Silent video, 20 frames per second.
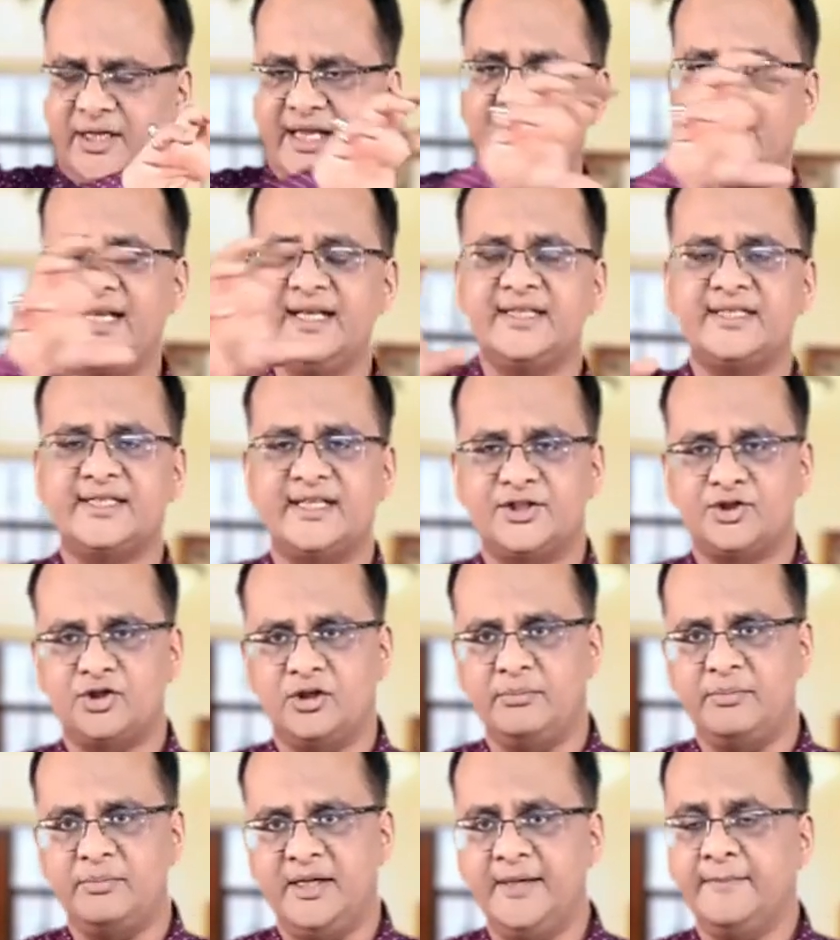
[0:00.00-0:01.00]
A and
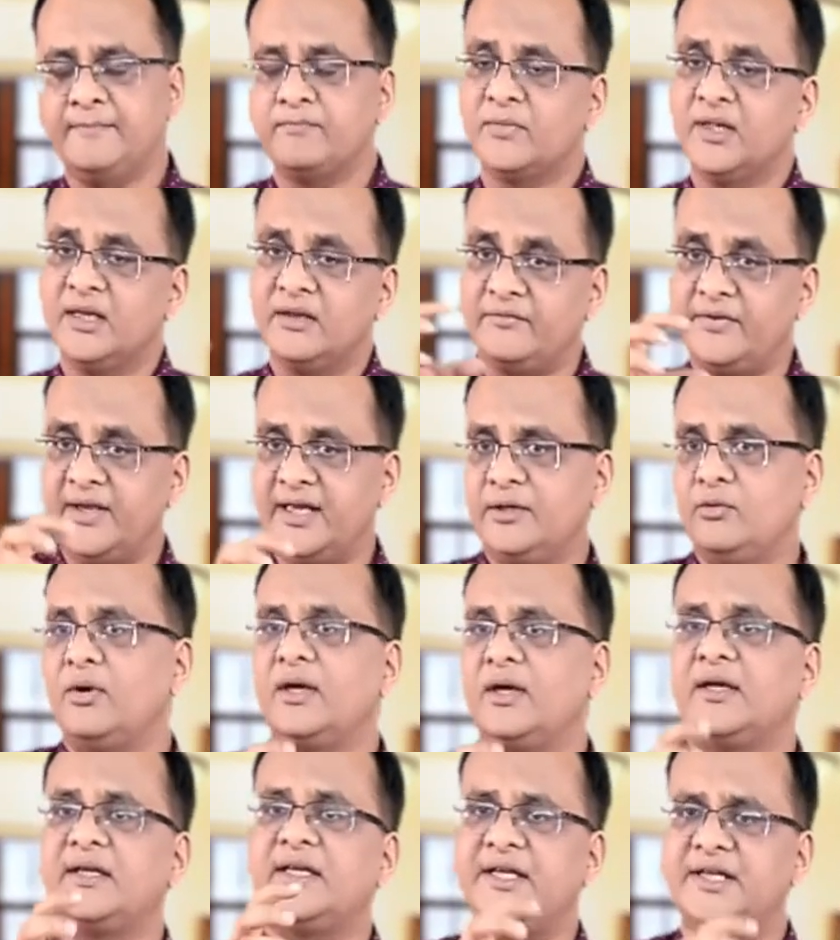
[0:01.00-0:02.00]
section B, where you
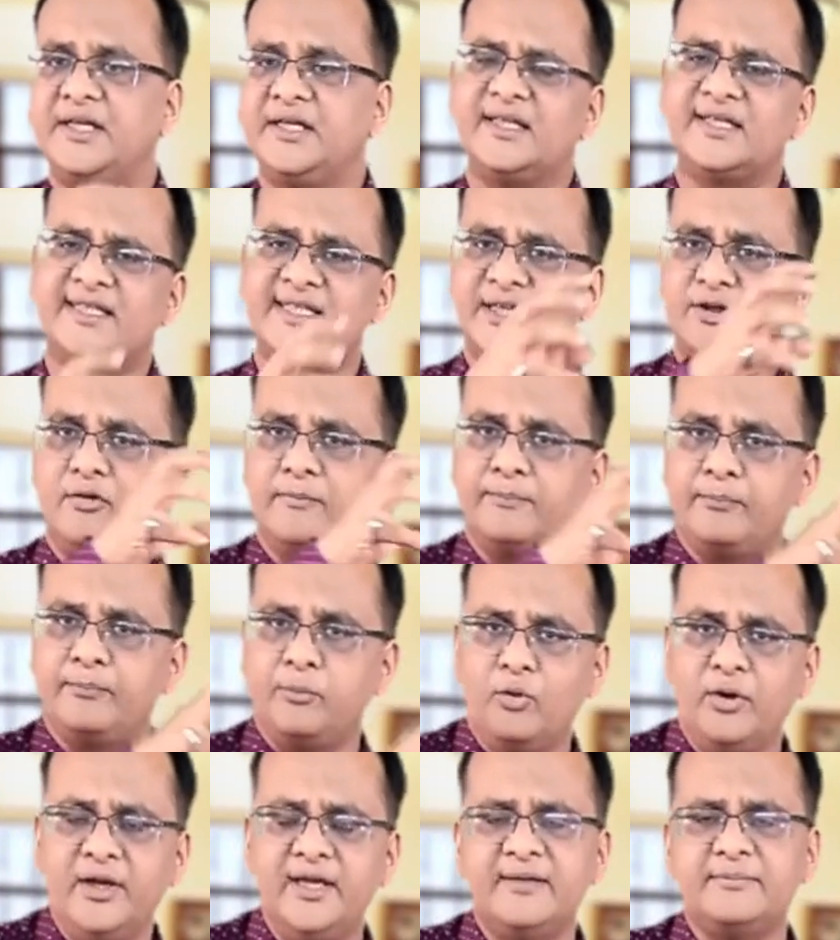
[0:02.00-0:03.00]
are getting the set of
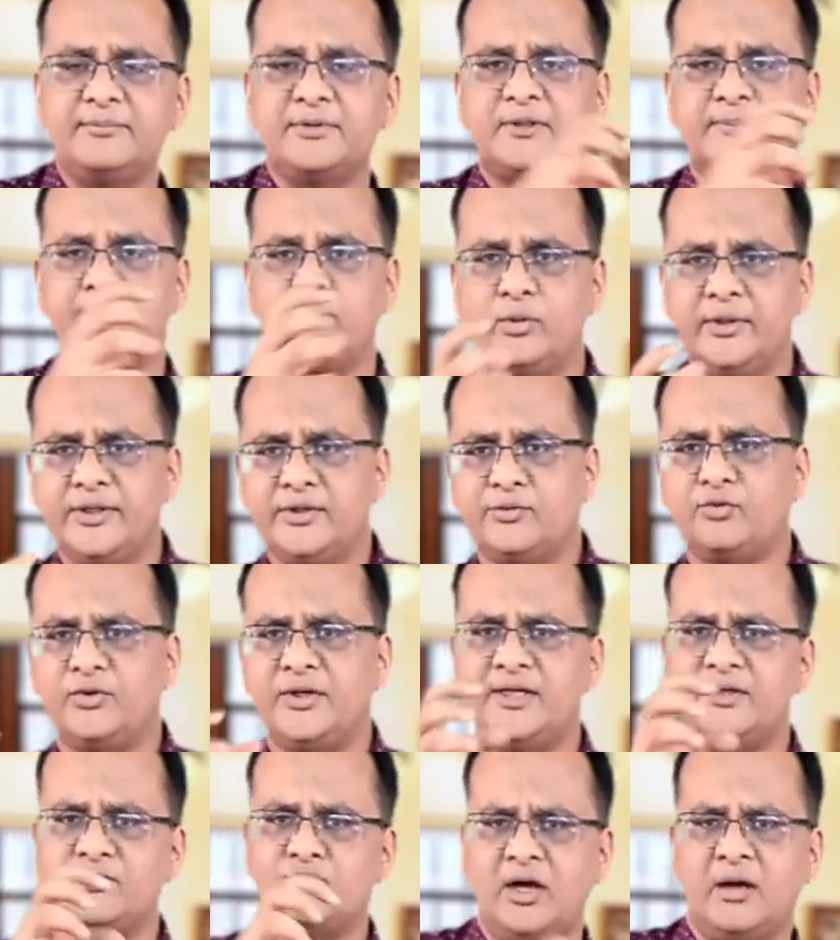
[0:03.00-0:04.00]
poems,
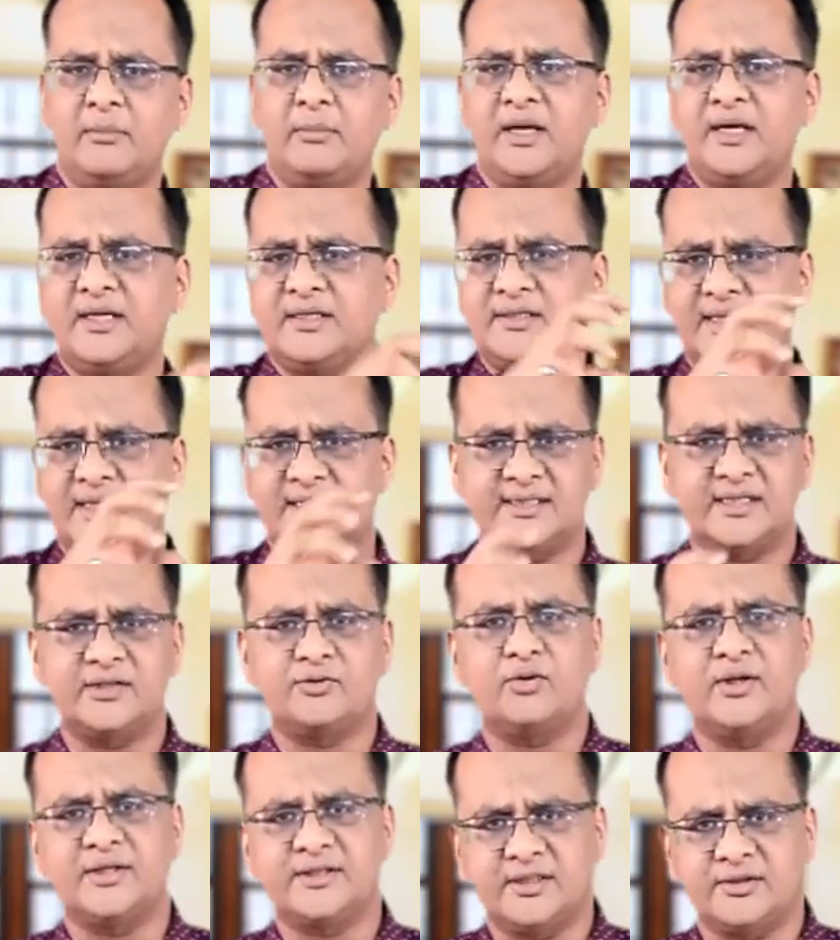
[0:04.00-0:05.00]
poetry, dramas,
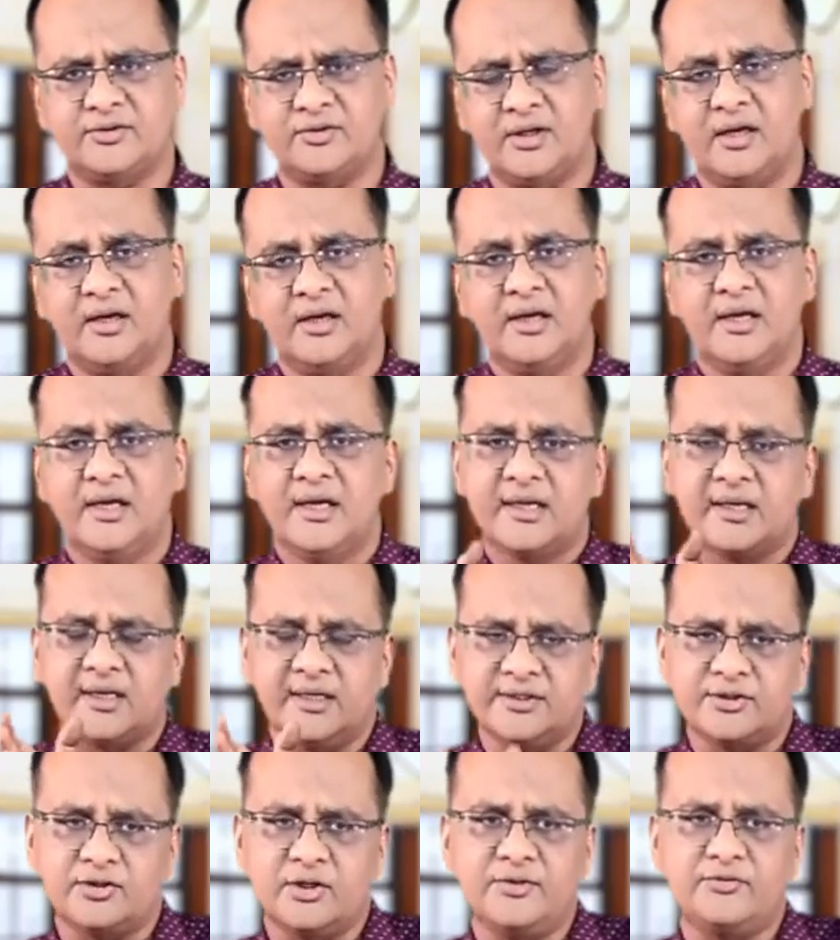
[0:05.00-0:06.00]
etc.,
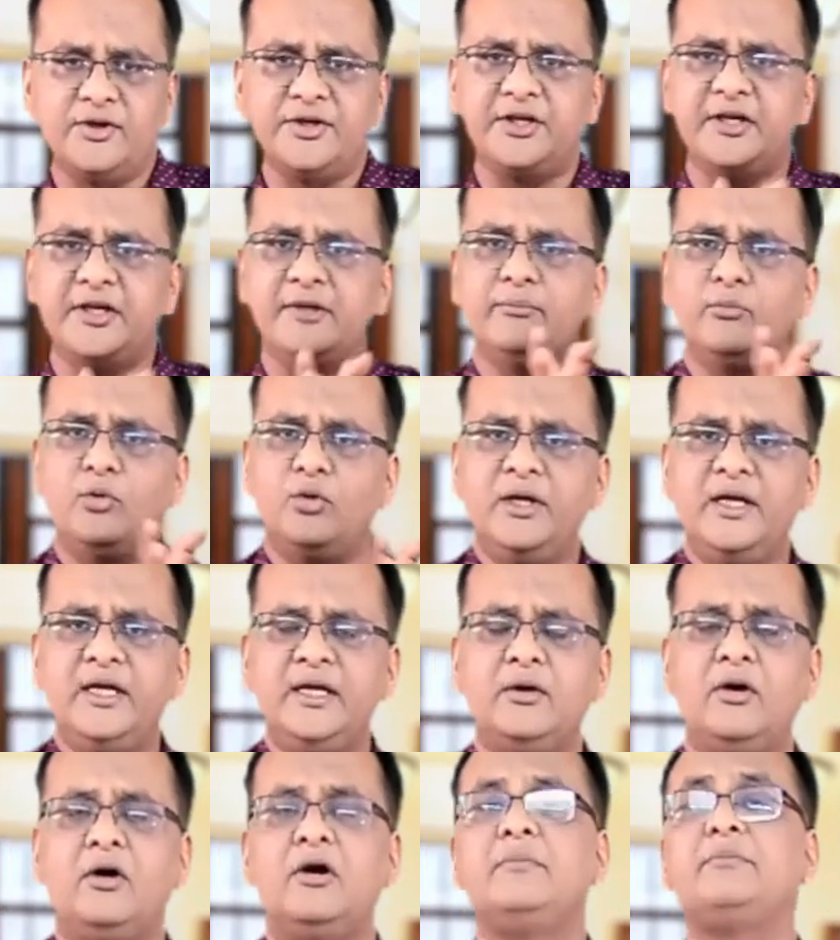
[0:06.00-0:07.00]
concentrating mainly
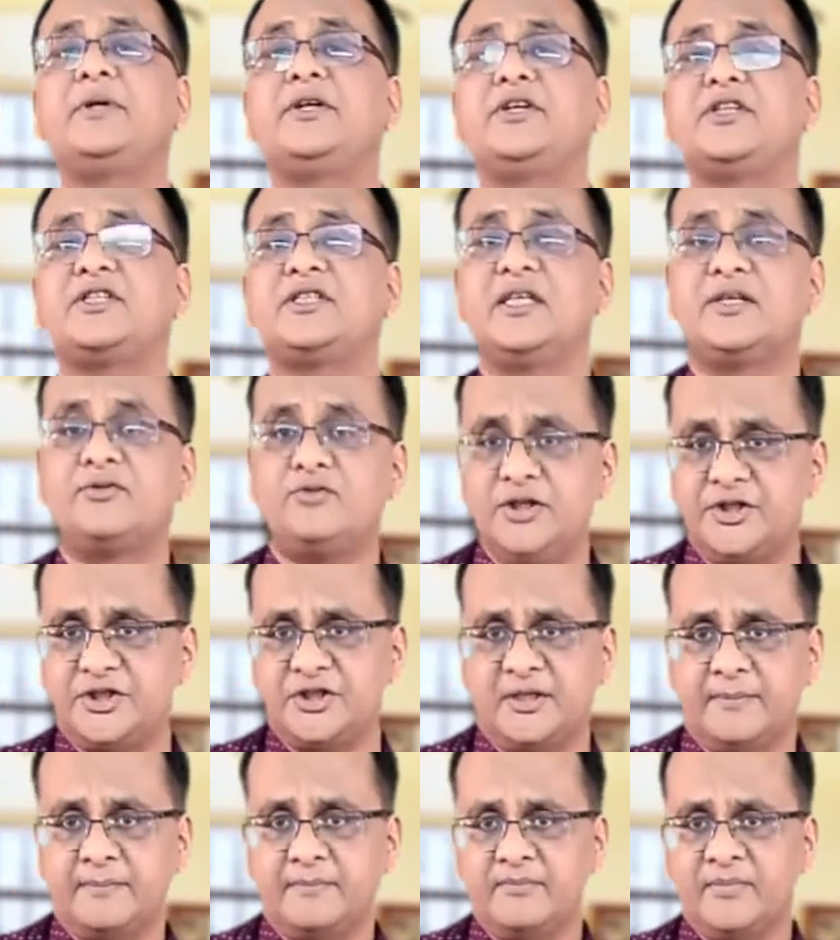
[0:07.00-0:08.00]
on British
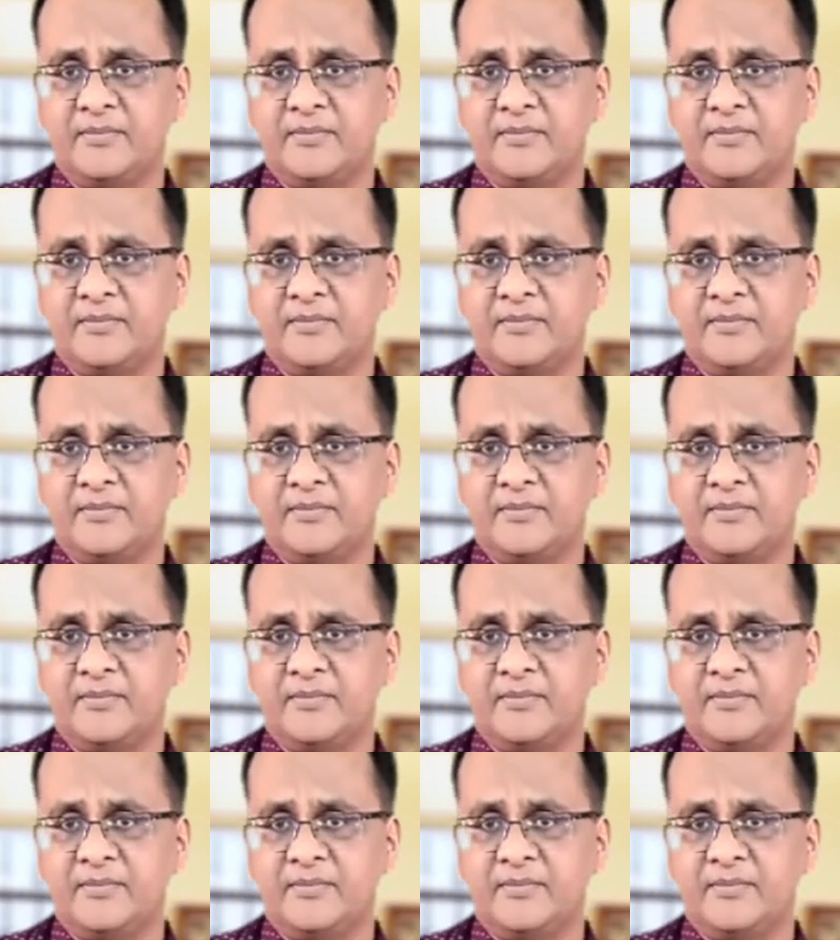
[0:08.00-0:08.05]
literature.